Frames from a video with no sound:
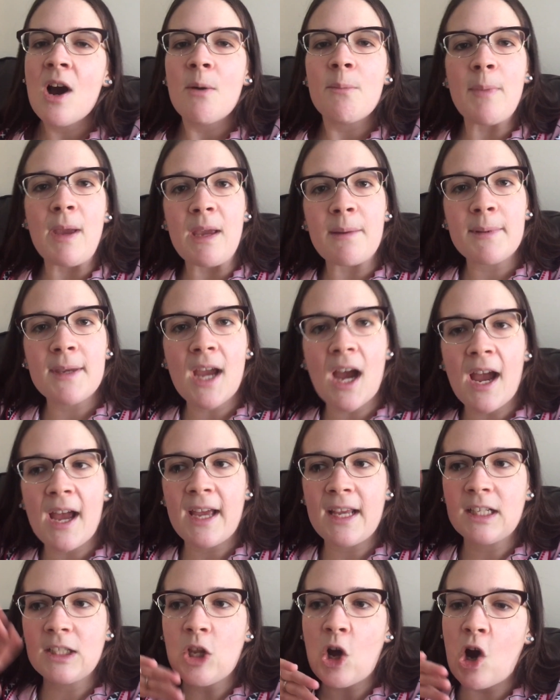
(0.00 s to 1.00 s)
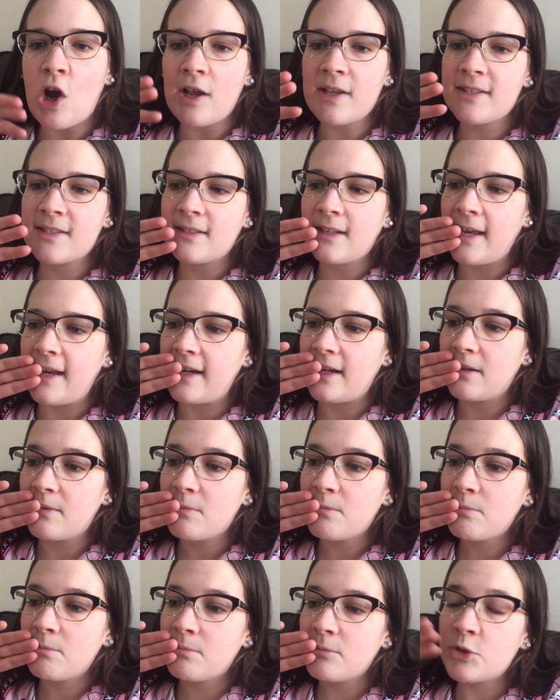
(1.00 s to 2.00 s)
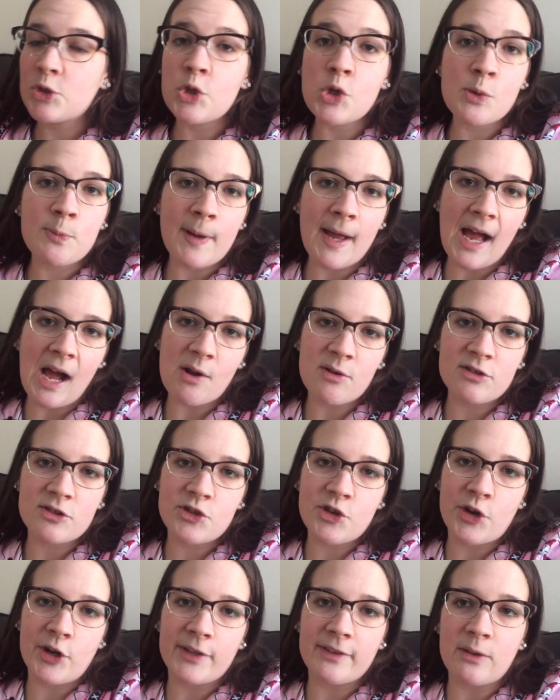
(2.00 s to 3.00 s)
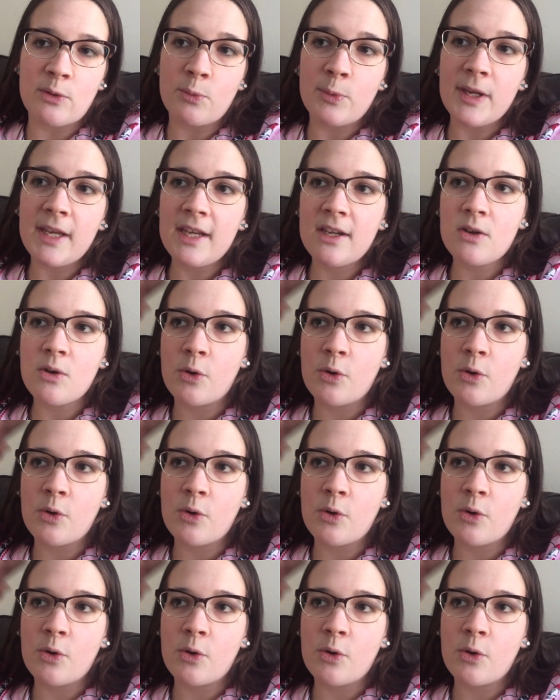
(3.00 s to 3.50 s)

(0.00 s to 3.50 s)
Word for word: maybe I lost like two pounds during the week